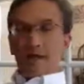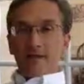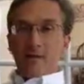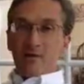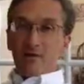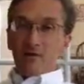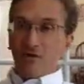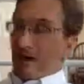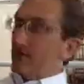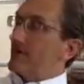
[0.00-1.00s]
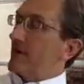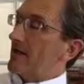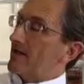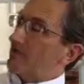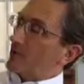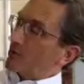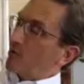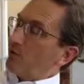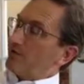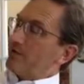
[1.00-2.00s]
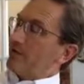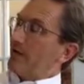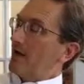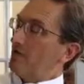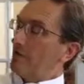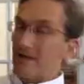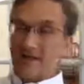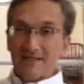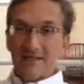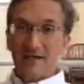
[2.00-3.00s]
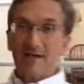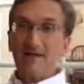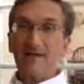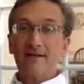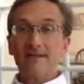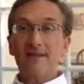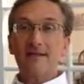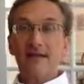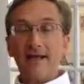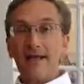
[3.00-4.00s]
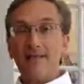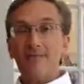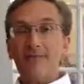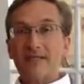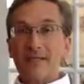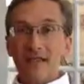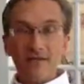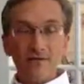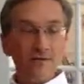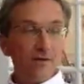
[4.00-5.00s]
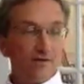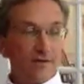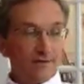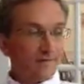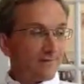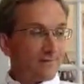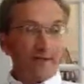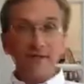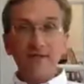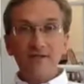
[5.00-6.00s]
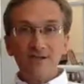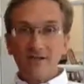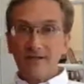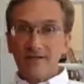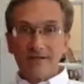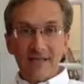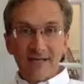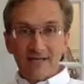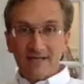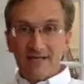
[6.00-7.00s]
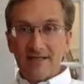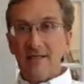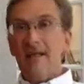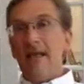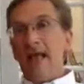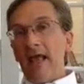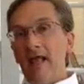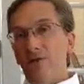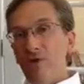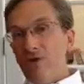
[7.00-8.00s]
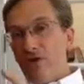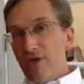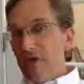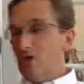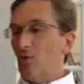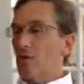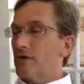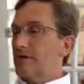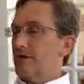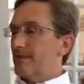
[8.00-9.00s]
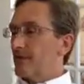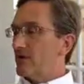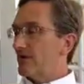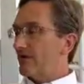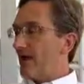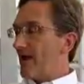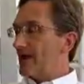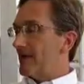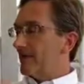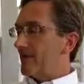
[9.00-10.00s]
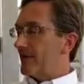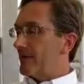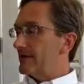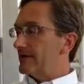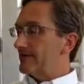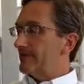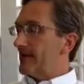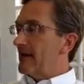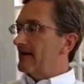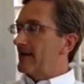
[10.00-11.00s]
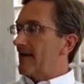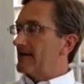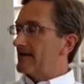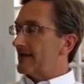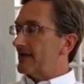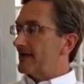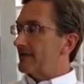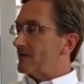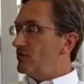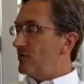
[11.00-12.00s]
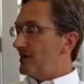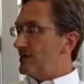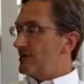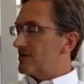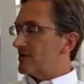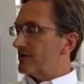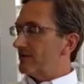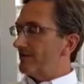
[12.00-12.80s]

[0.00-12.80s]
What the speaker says: Donald Grout and Burkholder and Poliska. This is a standard in collegiate texts, and when you get yours, you're going to find up front that if you register